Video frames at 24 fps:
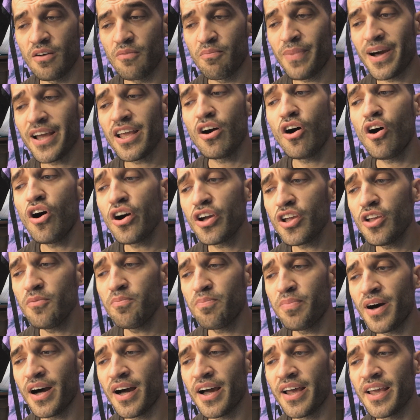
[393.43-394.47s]
by
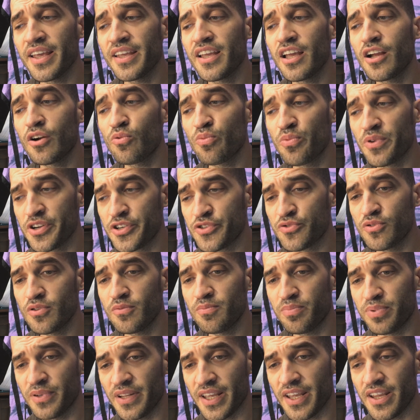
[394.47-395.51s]
occupying a
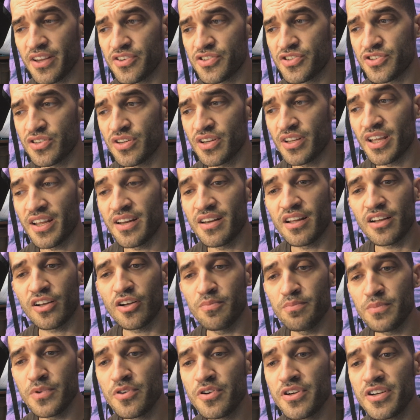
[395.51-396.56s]
ritual place in a
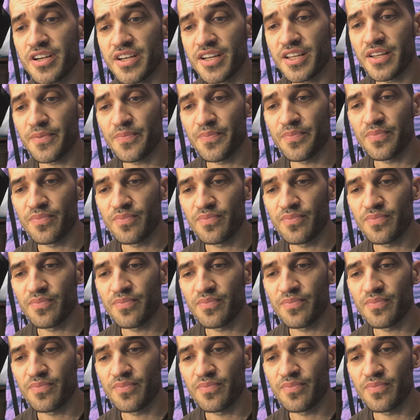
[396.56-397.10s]
community.